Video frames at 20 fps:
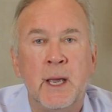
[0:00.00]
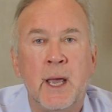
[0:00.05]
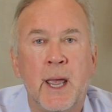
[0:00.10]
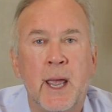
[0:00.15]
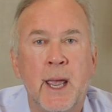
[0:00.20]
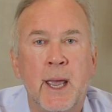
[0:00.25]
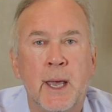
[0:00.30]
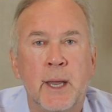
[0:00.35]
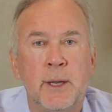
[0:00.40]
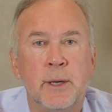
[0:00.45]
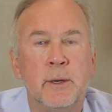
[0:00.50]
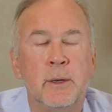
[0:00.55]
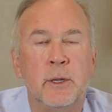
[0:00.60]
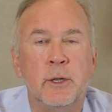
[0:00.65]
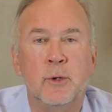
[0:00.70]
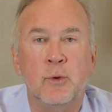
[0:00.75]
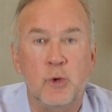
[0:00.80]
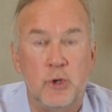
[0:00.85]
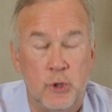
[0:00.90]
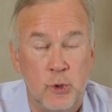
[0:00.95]
And
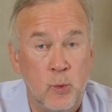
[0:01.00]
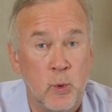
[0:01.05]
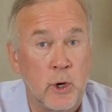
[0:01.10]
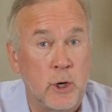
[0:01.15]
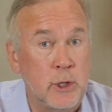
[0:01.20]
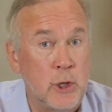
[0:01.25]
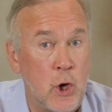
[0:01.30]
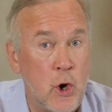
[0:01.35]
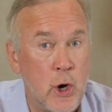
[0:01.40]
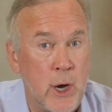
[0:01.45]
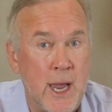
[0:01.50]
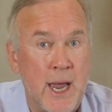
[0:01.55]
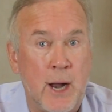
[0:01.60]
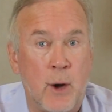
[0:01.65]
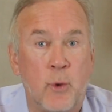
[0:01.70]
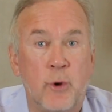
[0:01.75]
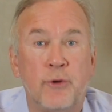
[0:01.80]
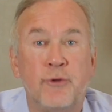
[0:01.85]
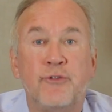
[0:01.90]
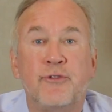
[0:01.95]
you do work long
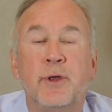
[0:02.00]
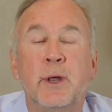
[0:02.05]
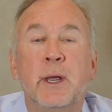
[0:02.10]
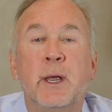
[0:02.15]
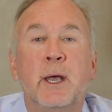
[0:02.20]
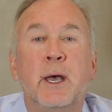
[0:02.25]
hours.